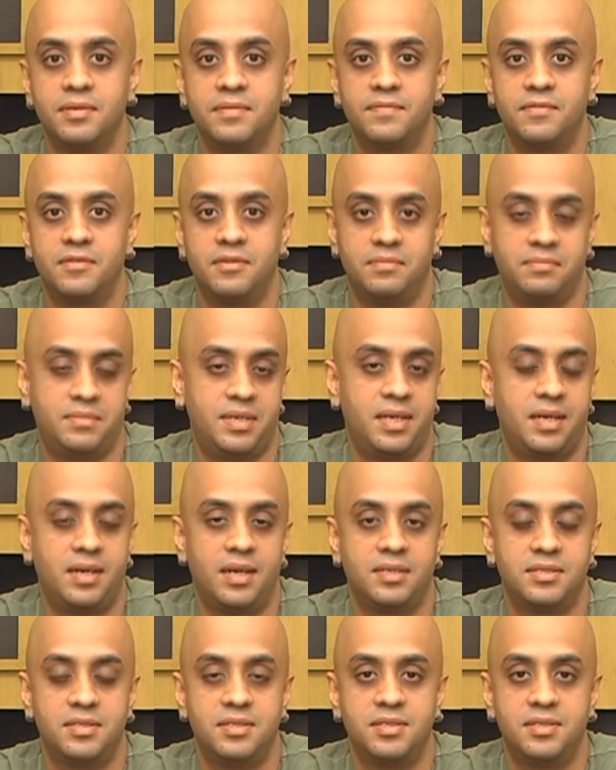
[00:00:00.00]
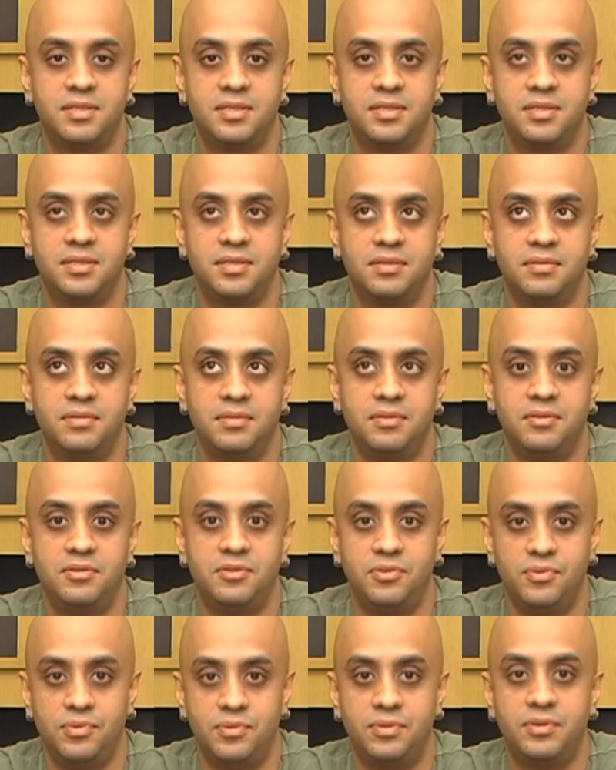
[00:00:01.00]
from my classes
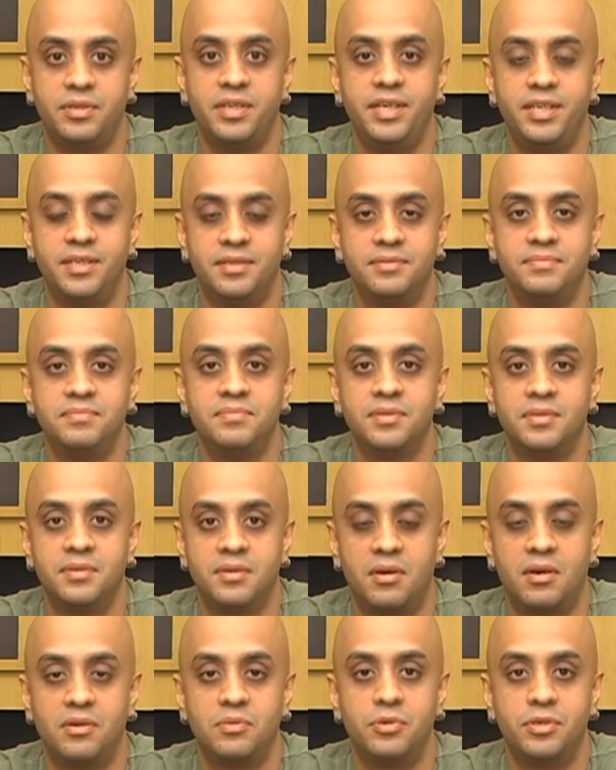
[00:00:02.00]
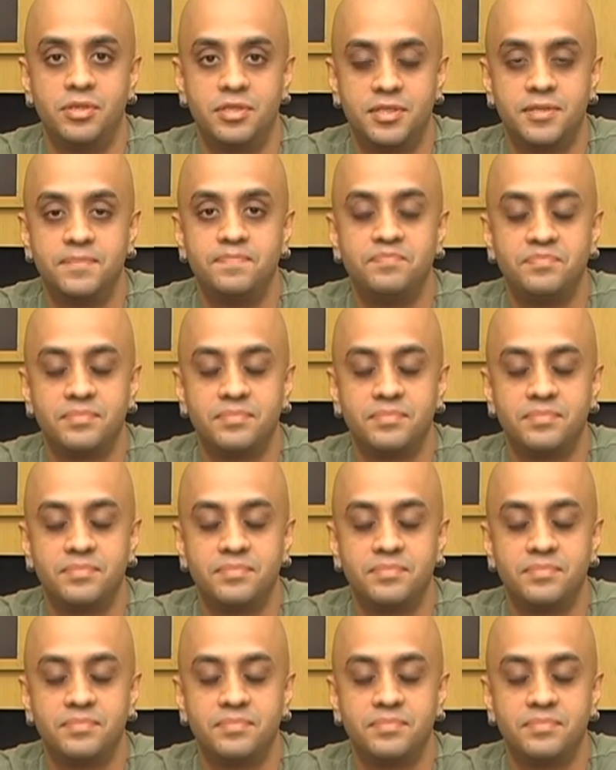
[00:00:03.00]
2, 3 onwards.